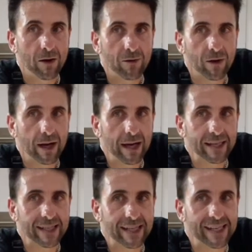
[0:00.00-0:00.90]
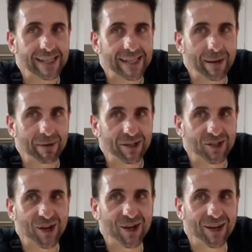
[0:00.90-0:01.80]
right? It's less damage.
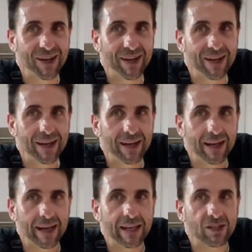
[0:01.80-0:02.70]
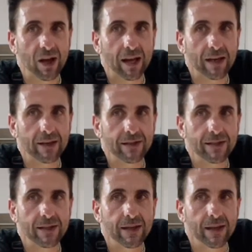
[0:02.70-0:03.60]
It's got,
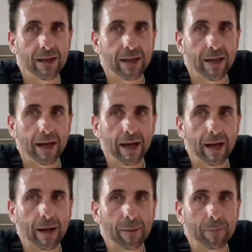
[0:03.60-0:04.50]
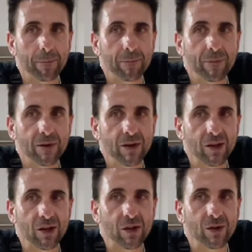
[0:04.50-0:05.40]
there
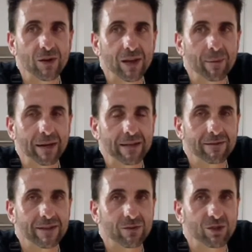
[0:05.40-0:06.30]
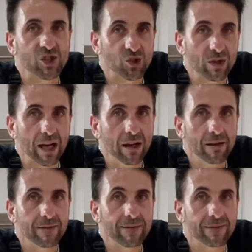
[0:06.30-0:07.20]
is sugar,
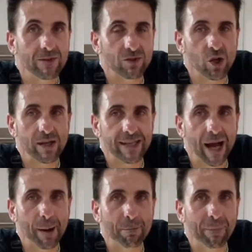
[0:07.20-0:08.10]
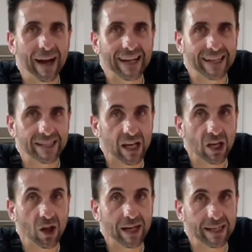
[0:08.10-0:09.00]
there's no doubt, but it's a
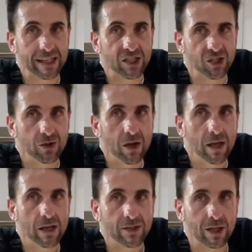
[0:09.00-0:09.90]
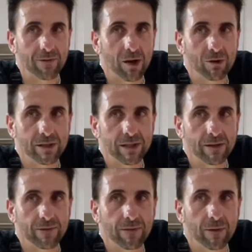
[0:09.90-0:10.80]
lot less. So if
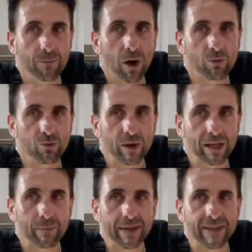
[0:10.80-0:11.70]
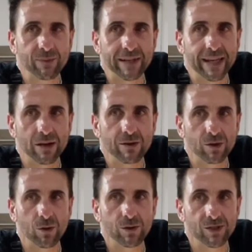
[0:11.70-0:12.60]
I would recommend this one here is
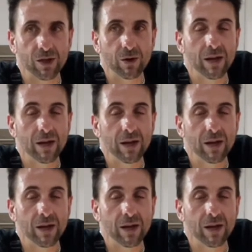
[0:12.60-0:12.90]
also